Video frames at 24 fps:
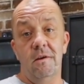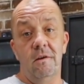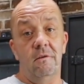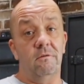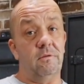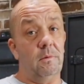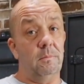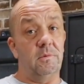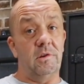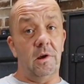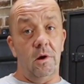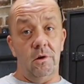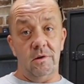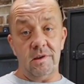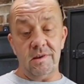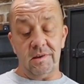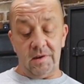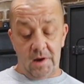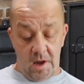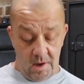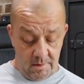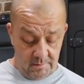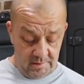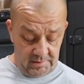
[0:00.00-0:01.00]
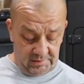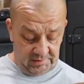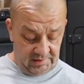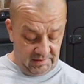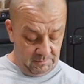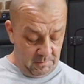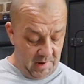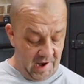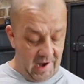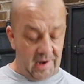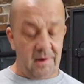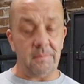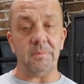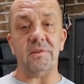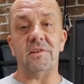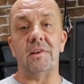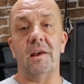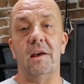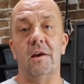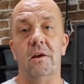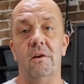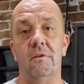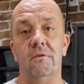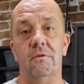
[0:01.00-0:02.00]
from Tony Thomas, the man
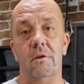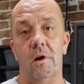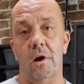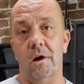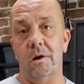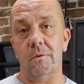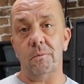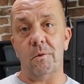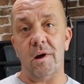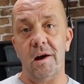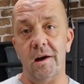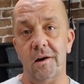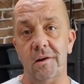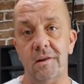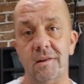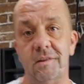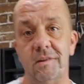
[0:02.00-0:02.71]
himself, Hardwired